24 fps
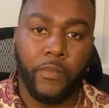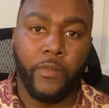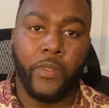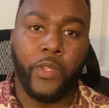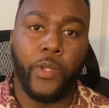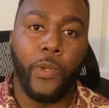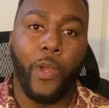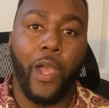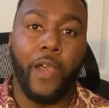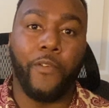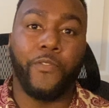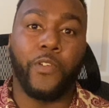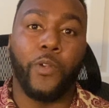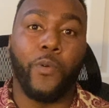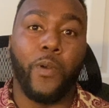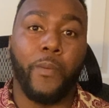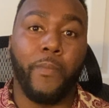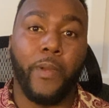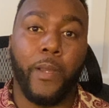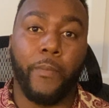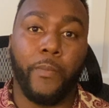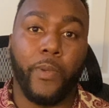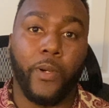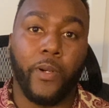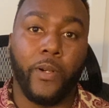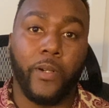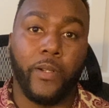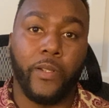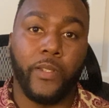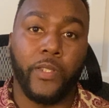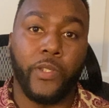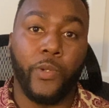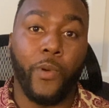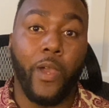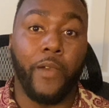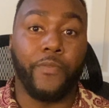You have to remember,
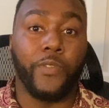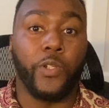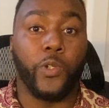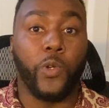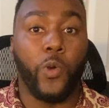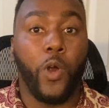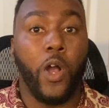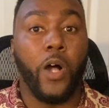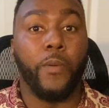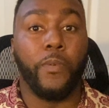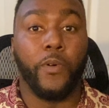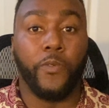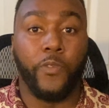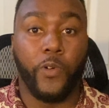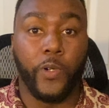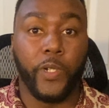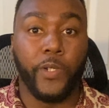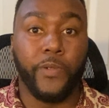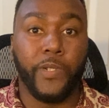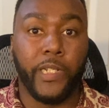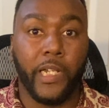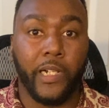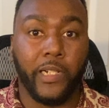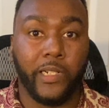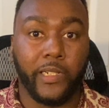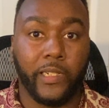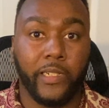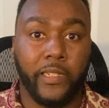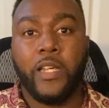you have to crawl before you dunk.